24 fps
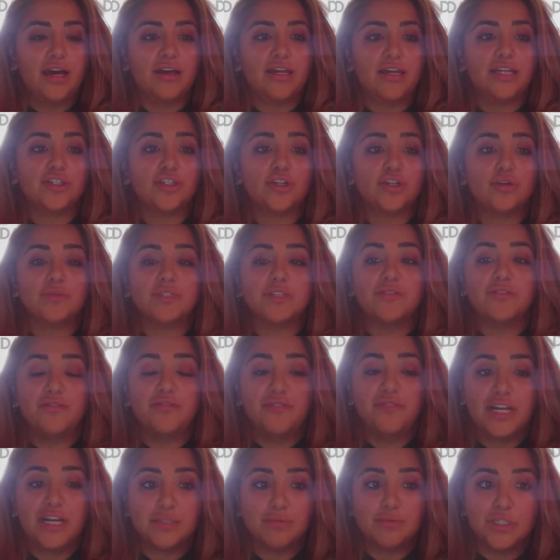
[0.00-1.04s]
In terms of
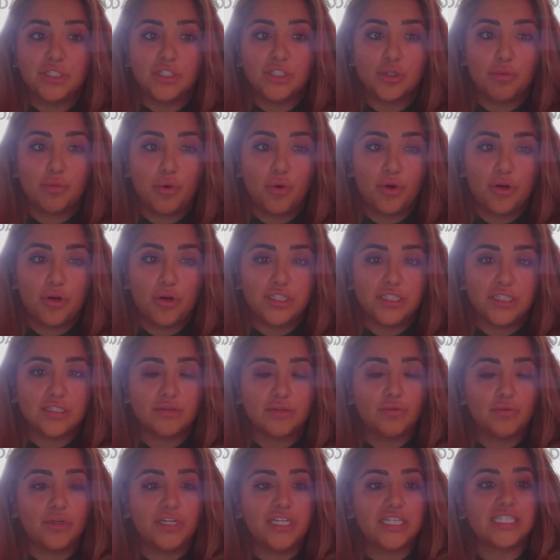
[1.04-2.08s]
investment supports,
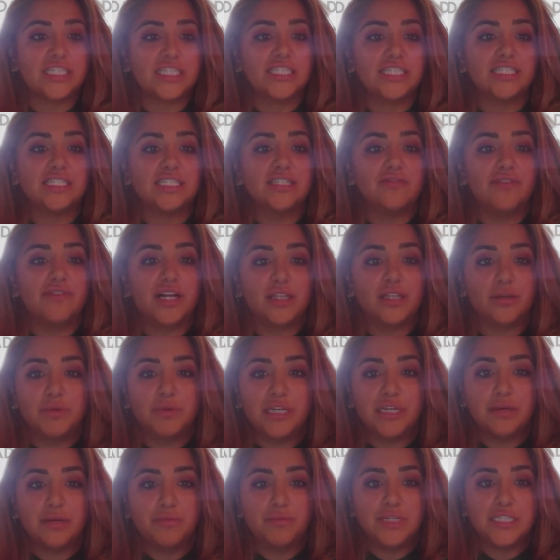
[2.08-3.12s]
we assist in
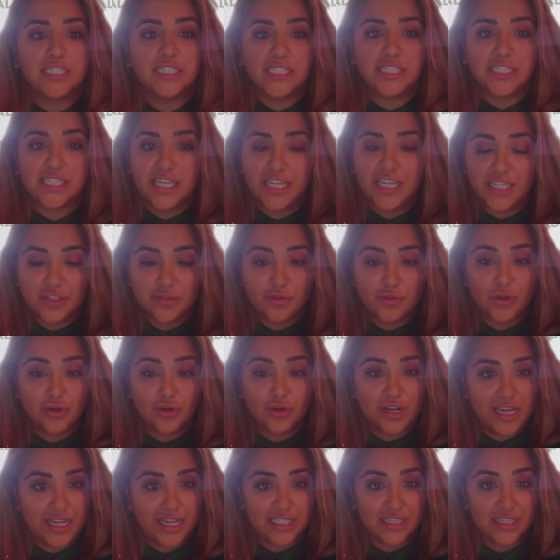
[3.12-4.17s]
developing a business case for your
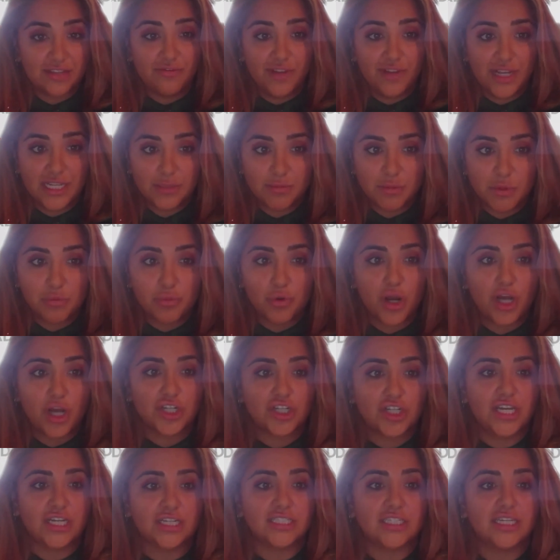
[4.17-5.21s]
next investment
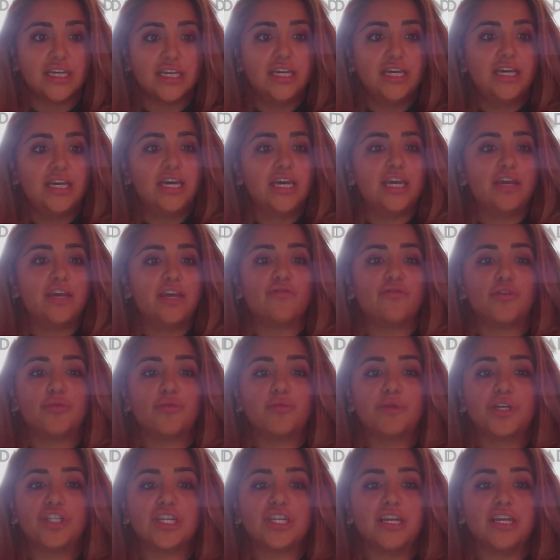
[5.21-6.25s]
project,
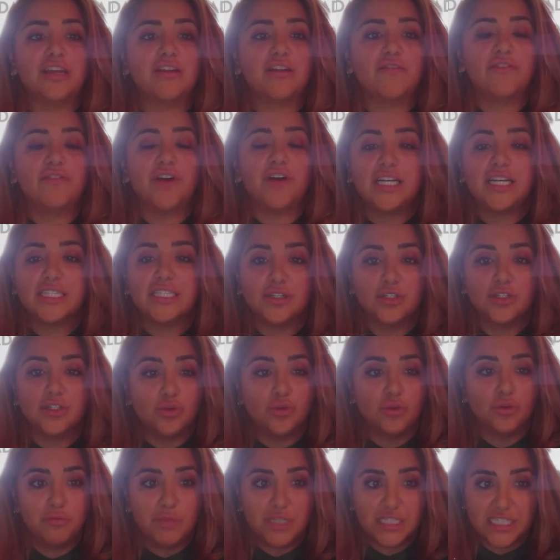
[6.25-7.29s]
information and advice on
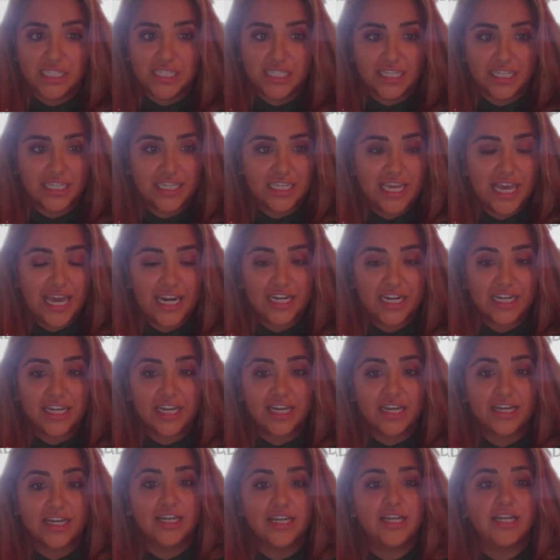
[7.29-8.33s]
doing business in
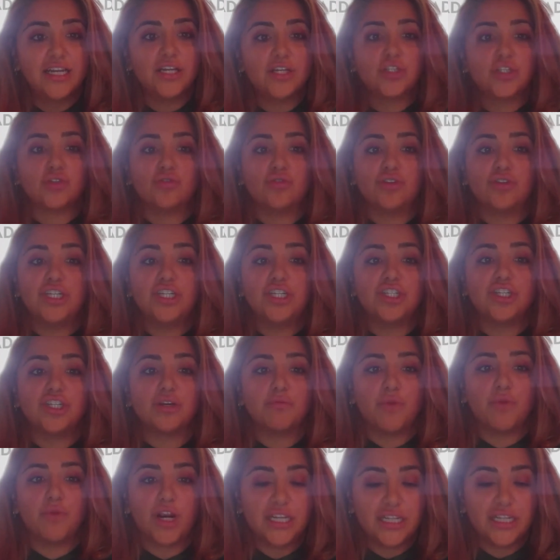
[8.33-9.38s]
Canada, strategic
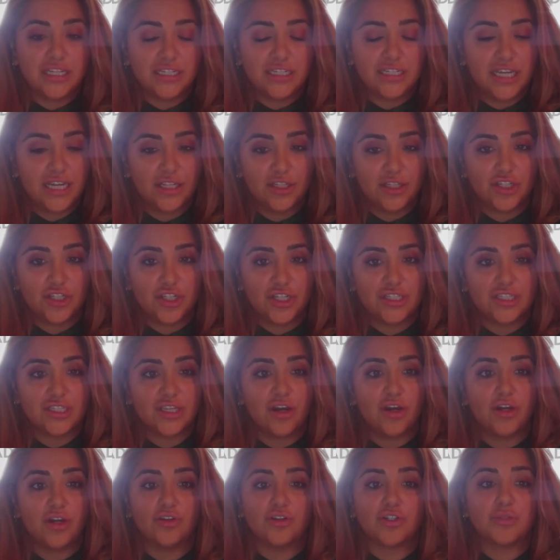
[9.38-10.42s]
market intelligence
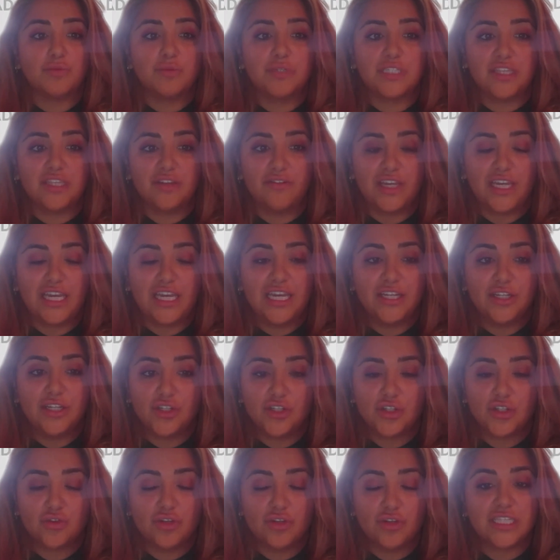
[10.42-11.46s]
on your specific
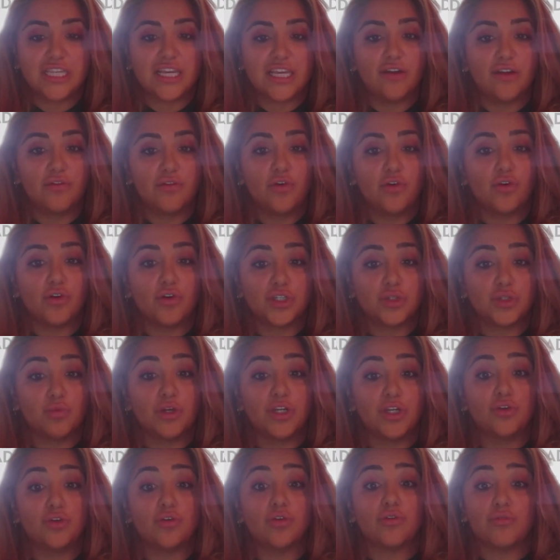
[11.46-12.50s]
industries. And of course,
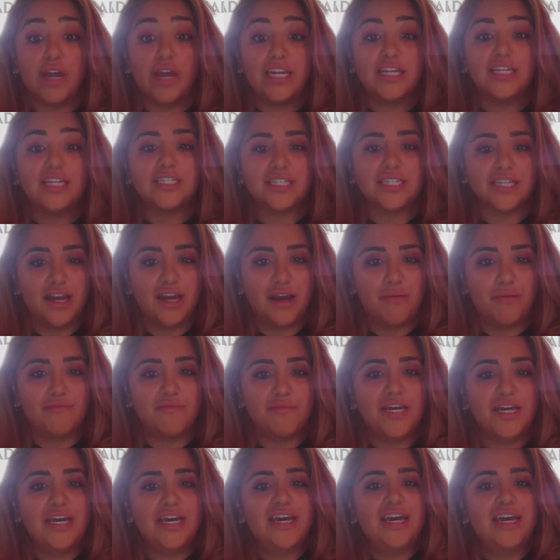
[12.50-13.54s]
when you are ready to come,
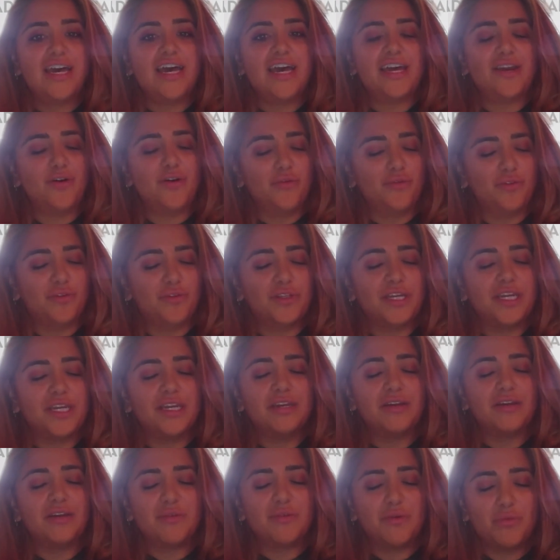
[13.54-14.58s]
and
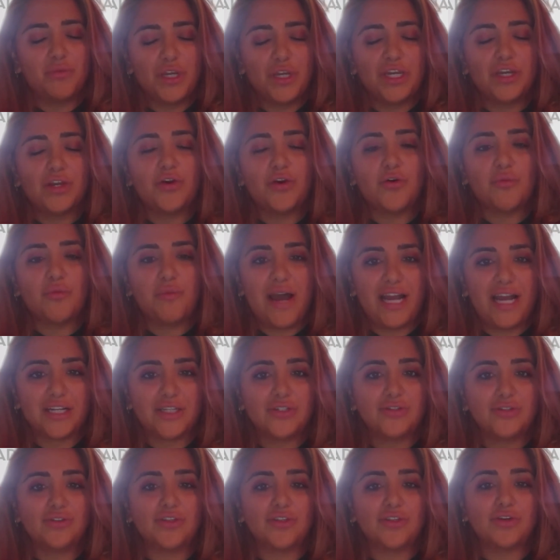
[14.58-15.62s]
hopefully we can go back
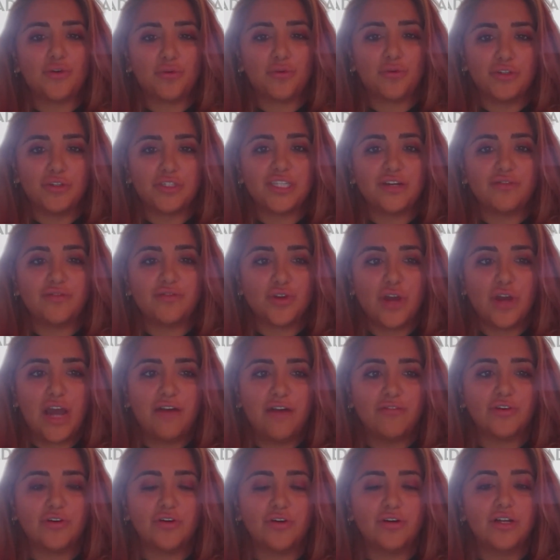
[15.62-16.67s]
to the normalcy of
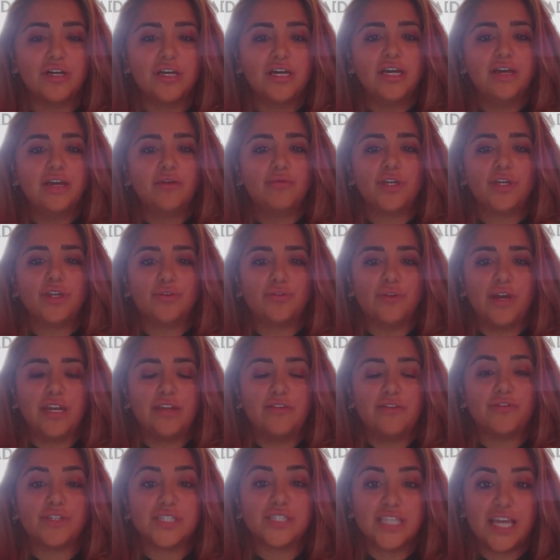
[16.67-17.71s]
travel, when you're ready
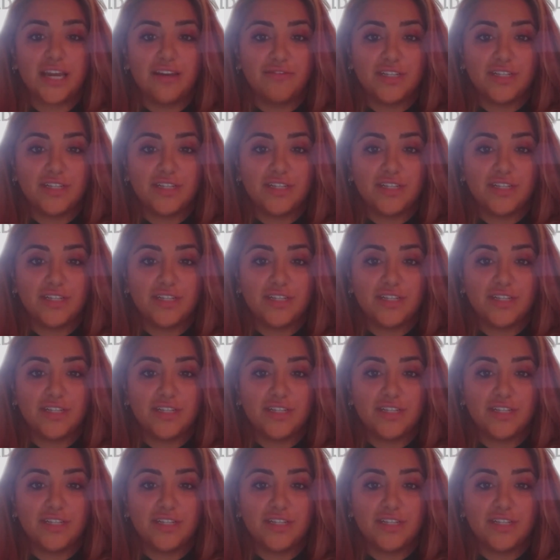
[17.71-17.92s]
for site